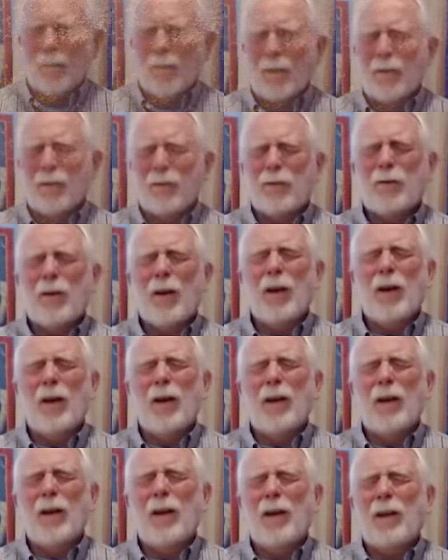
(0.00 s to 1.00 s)
the
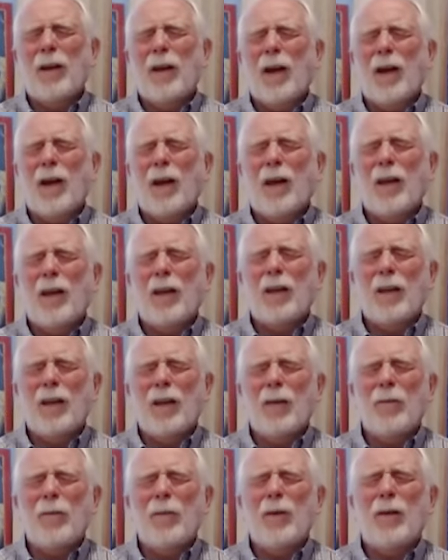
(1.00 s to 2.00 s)
sun, I
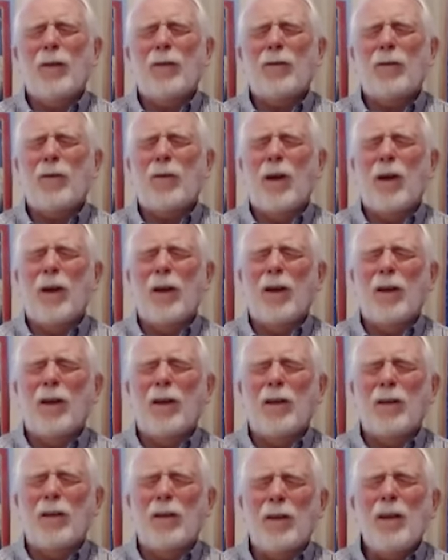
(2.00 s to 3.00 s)
am the
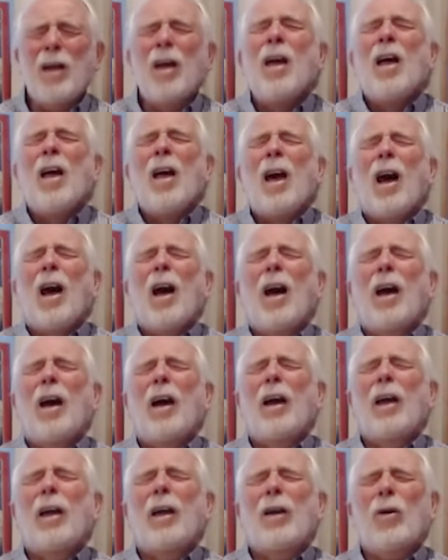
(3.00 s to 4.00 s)
sun.
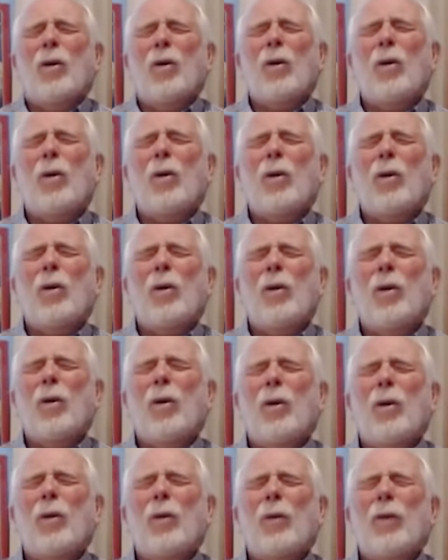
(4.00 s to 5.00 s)
I
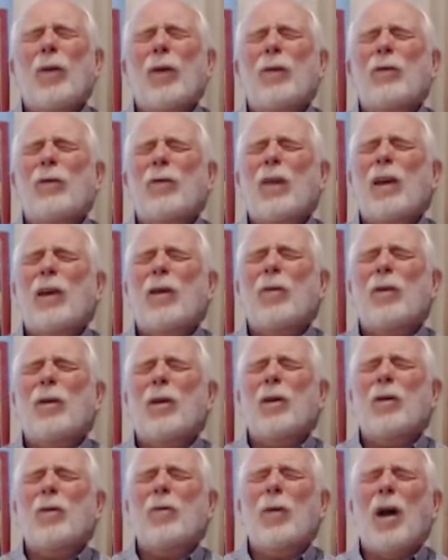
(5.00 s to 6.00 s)
hold the
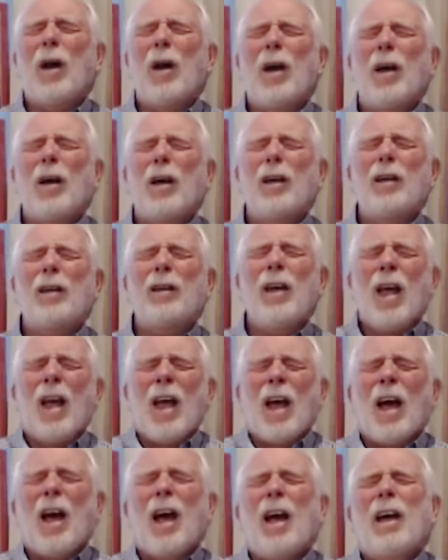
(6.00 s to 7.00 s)
sacred rod.
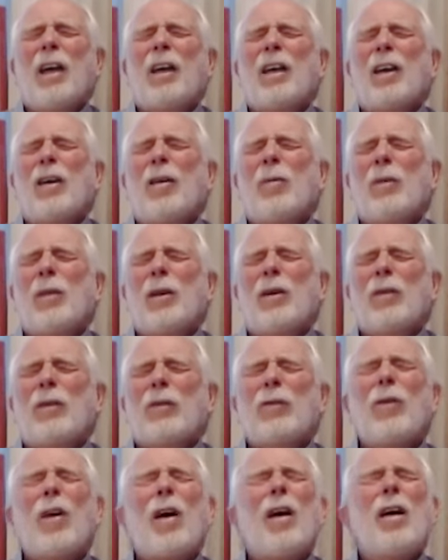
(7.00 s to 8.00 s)
I am the
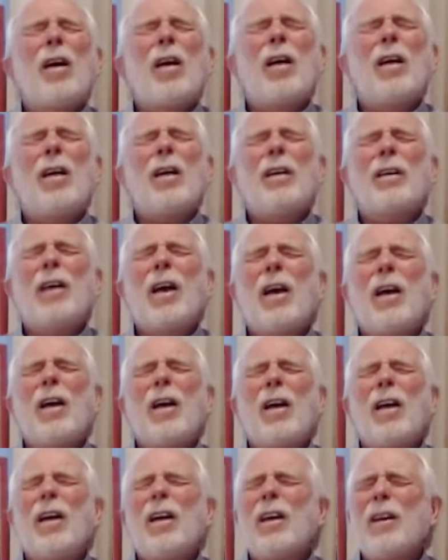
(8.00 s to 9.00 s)
sun,
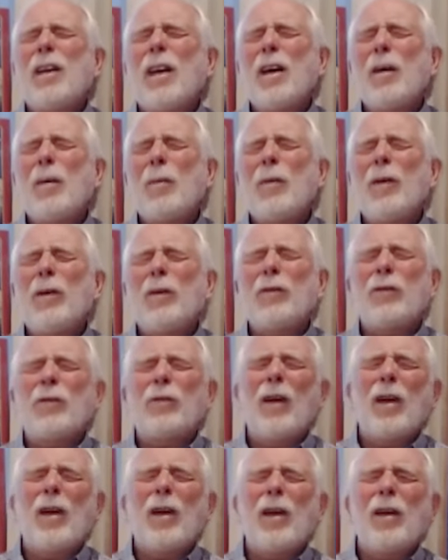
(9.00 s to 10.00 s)
I am the
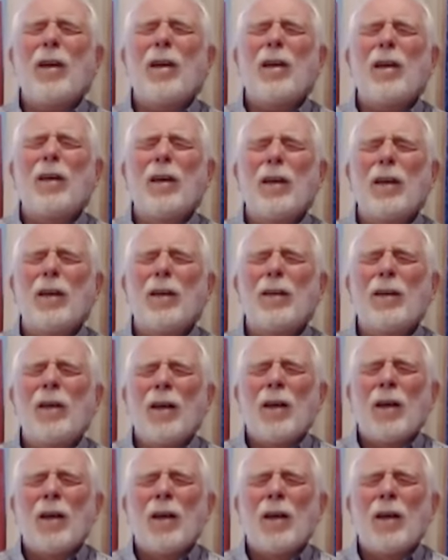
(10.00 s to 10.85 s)
sun,